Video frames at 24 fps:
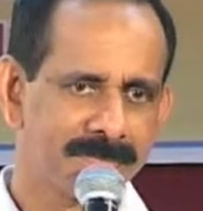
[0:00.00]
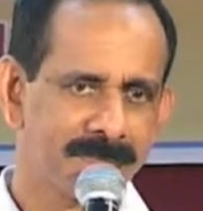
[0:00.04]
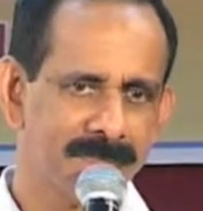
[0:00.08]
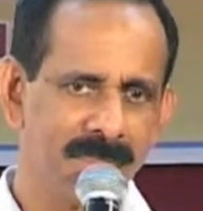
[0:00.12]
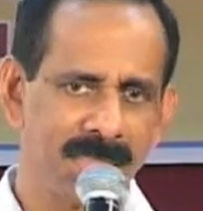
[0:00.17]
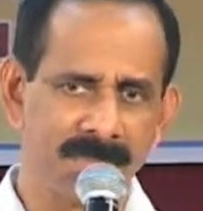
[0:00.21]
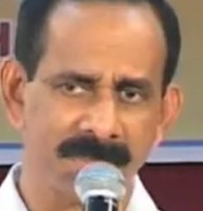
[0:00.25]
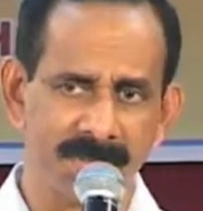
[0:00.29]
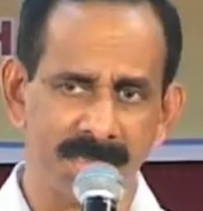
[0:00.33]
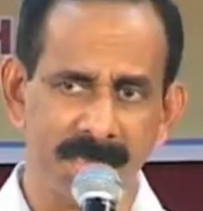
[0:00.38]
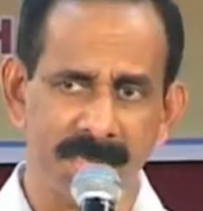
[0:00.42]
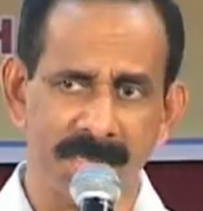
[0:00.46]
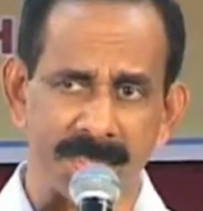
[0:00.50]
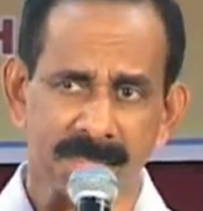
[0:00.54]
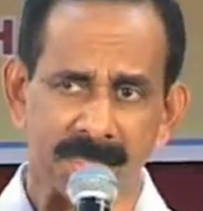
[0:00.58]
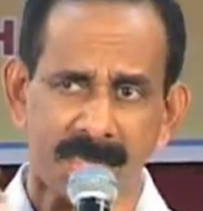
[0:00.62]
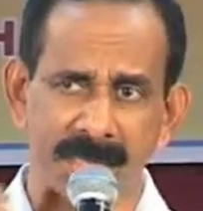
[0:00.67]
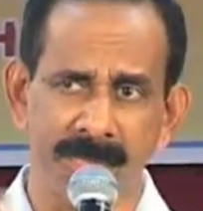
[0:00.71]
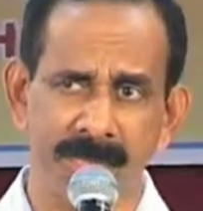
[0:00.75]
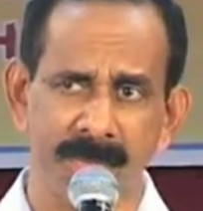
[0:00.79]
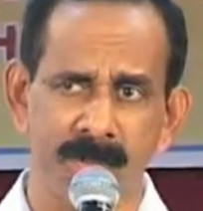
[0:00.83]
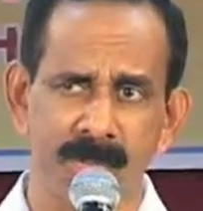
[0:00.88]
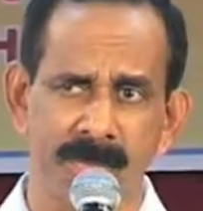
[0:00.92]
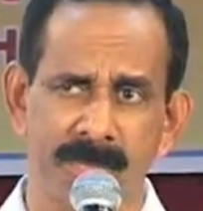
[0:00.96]
His light
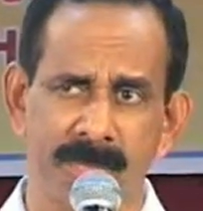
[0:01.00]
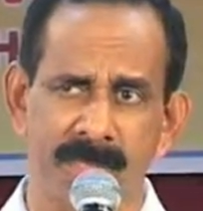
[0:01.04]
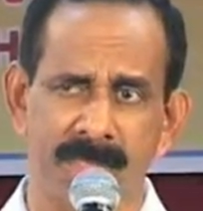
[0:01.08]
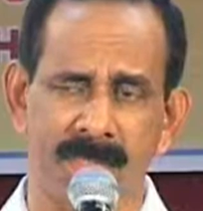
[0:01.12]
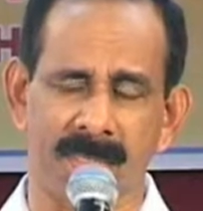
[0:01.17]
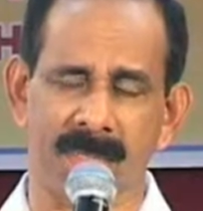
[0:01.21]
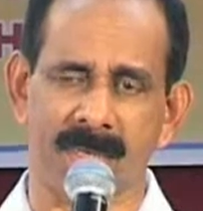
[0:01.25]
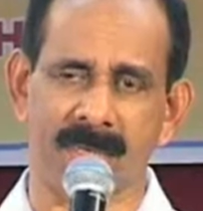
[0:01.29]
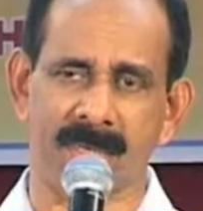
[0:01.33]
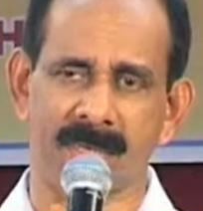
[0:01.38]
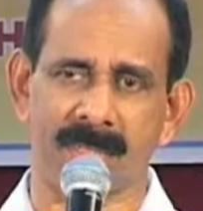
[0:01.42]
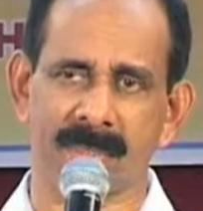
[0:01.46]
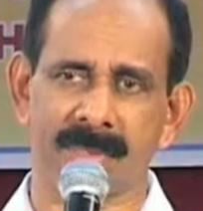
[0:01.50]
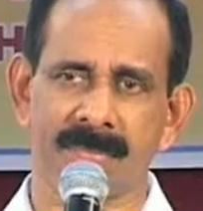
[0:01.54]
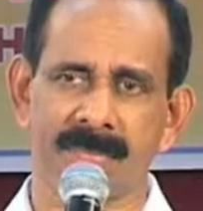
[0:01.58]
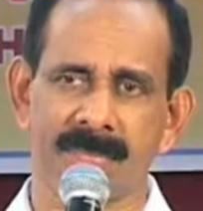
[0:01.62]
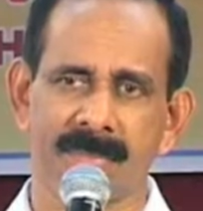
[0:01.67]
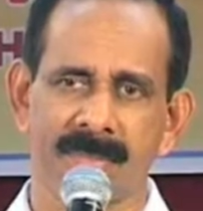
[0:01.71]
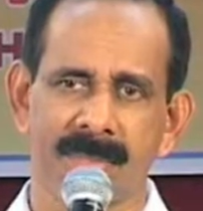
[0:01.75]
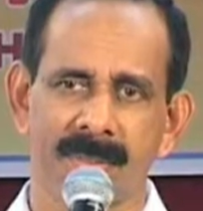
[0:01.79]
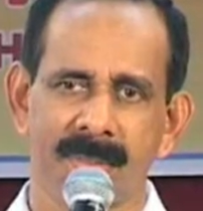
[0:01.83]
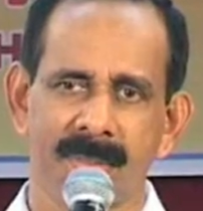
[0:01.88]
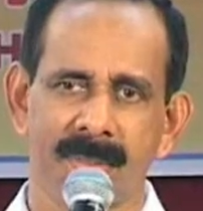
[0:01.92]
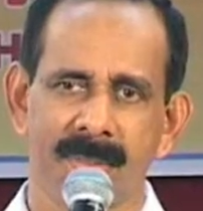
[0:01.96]
came into my heart.
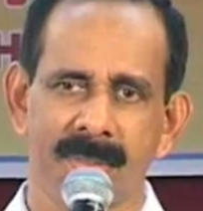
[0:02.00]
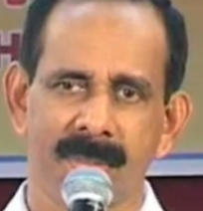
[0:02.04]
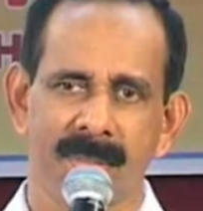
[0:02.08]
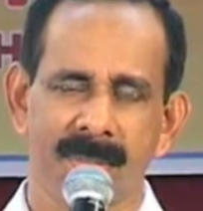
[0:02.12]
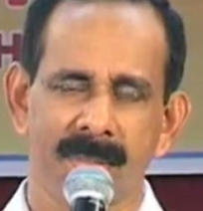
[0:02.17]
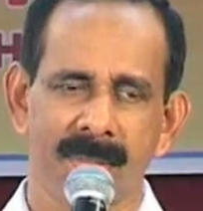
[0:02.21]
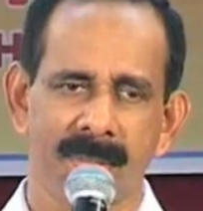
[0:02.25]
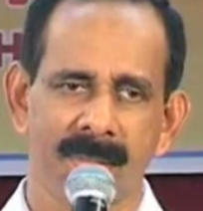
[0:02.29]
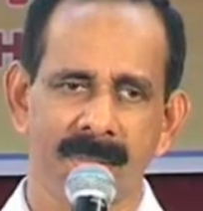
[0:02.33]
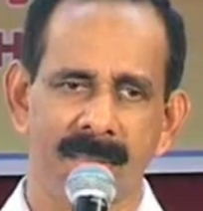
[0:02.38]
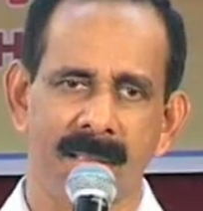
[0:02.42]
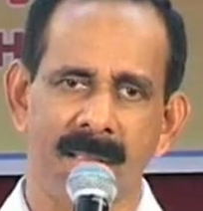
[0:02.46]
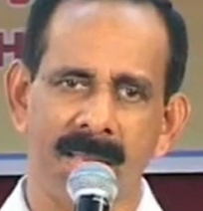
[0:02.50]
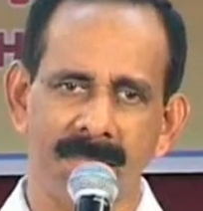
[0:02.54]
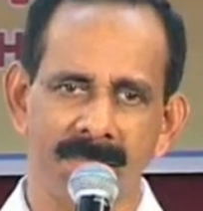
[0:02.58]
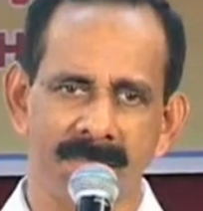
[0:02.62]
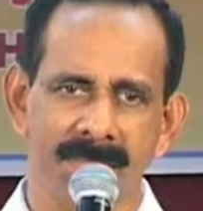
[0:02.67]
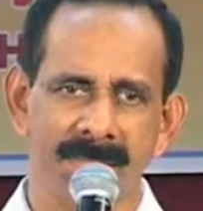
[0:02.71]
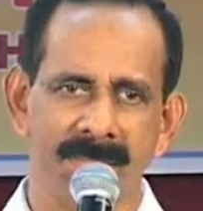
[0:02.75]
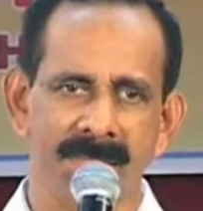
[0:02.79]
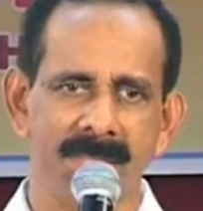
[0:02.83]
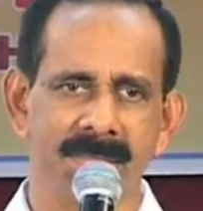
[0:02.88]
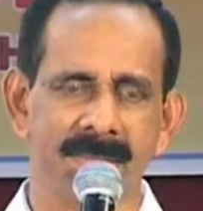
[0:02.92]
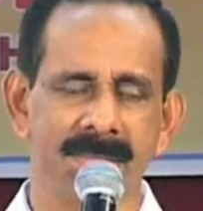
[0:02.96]
I
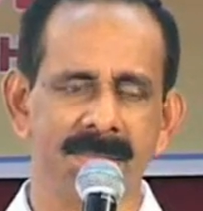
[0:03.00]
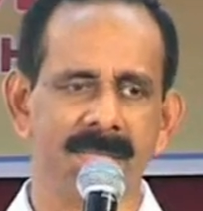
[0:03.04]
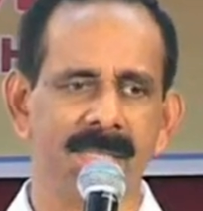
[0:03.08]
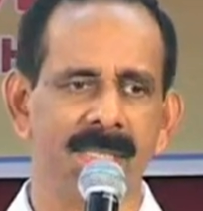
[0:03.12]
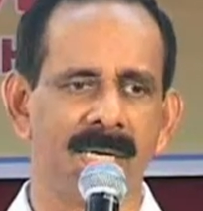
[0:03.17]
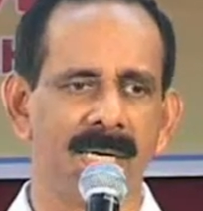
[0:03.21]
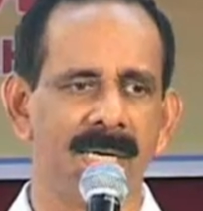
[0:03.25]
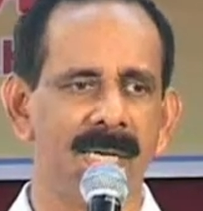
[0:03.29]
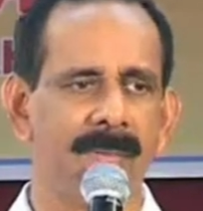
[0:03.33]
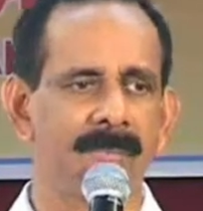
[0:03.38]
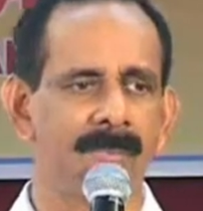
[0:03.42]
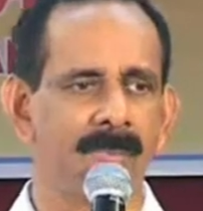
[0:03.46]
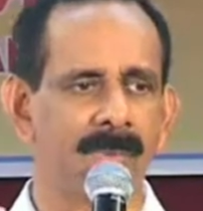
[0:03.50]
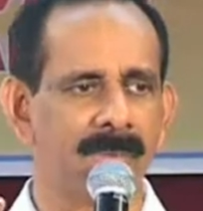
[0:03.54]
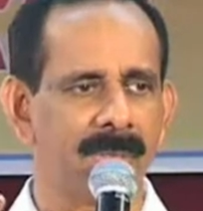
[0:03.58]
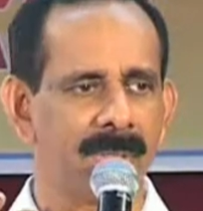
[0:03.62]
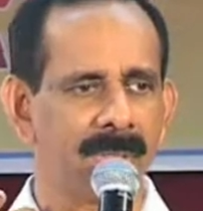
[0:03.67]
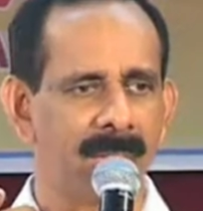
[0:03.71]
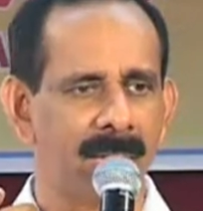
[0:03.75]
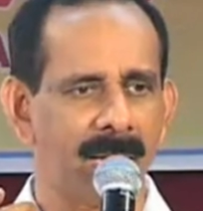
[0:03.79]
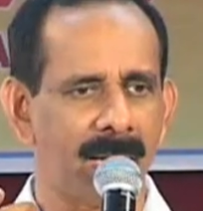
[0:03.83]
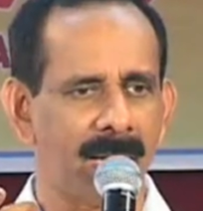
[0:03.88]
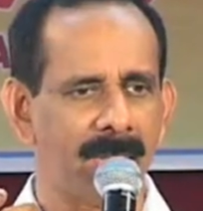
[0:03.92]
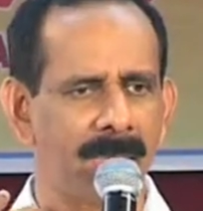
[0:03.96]
realize that I am not,
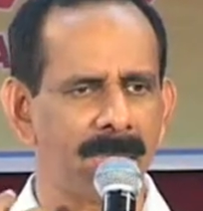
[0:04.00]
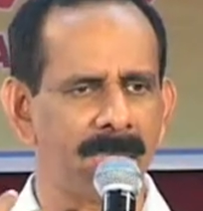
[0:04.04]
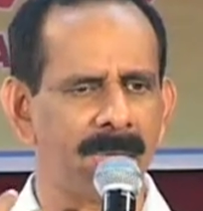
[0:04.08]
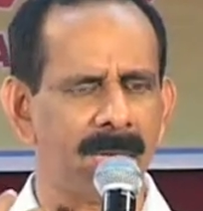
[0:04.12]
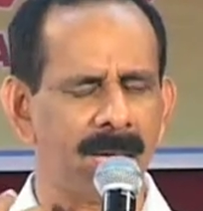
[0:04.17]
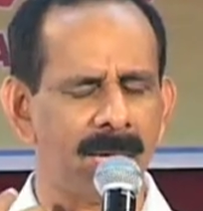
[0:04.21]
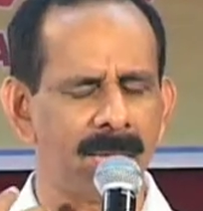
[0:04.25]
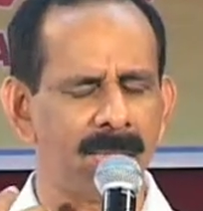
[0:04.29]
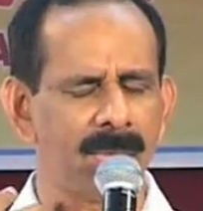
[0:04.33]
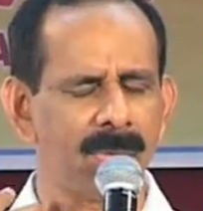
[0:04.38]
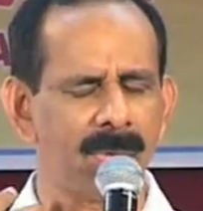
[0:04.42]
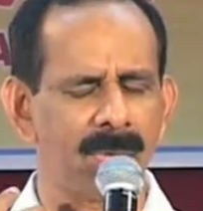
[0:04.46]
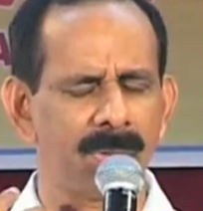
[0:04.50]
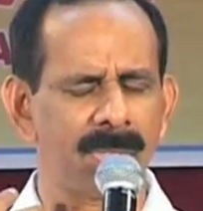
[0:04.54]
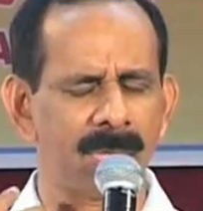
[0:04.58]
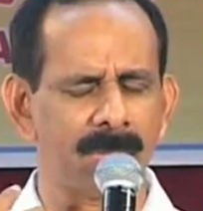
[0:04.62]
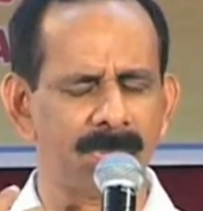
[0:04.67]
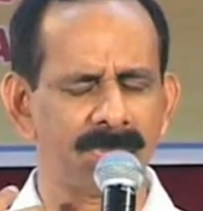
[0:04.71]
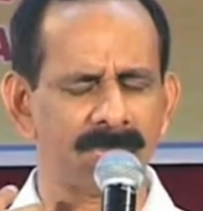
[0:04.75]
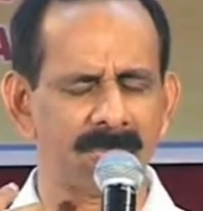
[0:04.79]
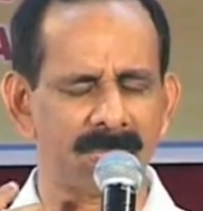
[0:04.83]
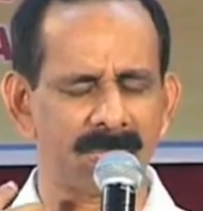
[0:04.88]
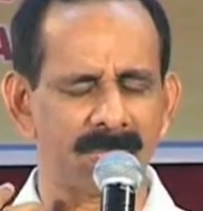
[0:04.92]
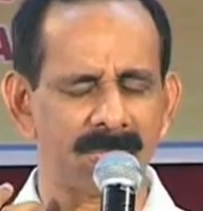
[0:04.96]
I am, I don't
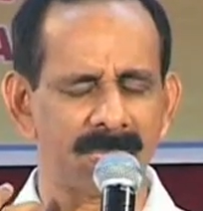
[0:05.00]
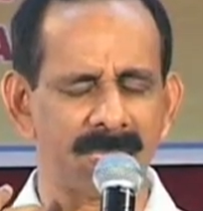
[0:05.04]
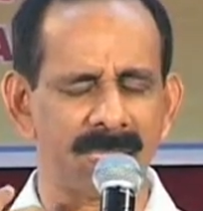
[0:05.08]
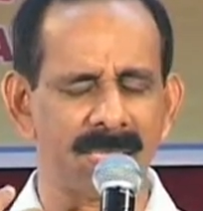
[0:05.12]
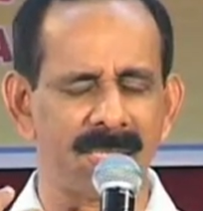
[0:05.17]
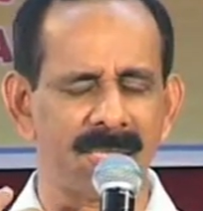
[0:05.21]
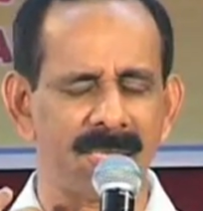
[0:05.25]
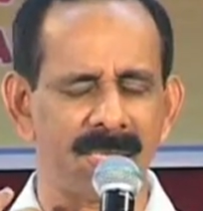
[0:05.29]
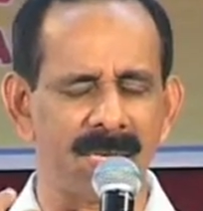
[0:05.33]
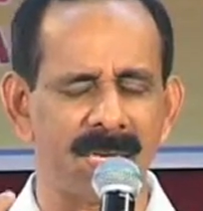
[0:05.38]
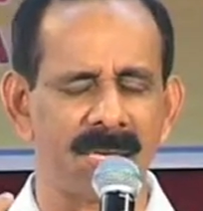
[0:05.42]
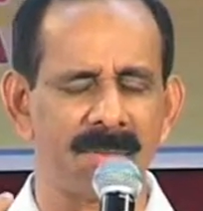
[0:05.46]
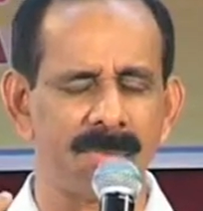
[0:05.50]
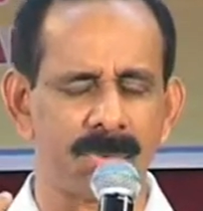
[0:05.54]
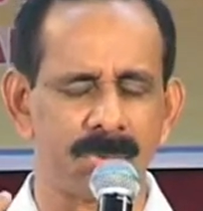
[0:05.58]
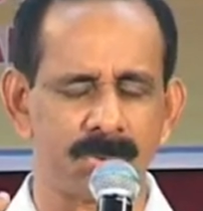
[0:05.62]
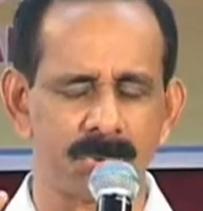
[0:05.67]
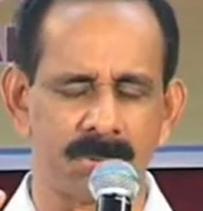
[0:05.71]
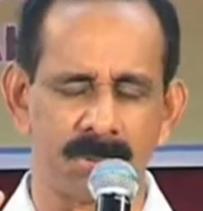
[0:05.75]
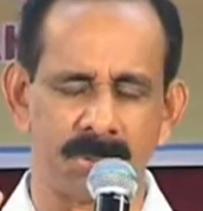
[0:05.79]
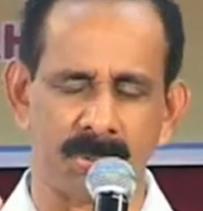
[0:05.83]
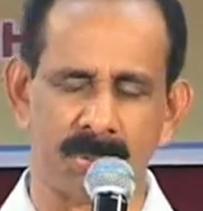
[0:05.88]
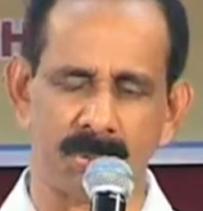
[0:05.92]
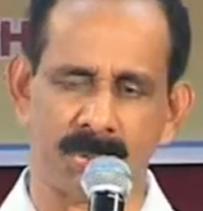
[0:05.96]
have that real love
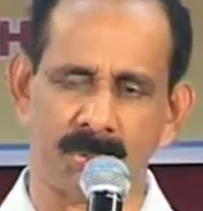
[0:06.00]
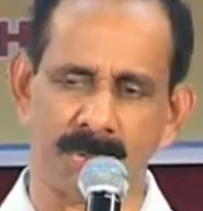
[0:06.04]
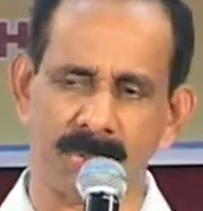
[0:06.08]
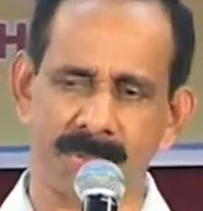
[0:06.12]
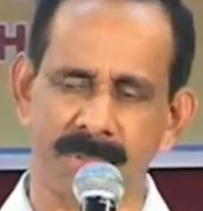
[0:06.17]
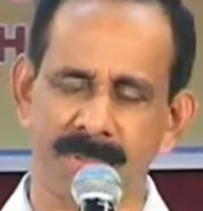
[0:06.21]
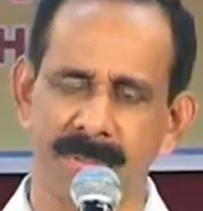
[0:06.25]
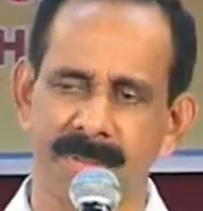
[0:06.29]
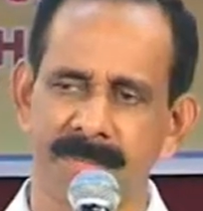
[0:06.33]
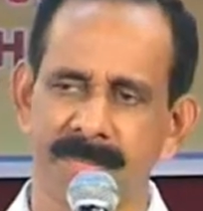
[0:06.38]
to the Lord.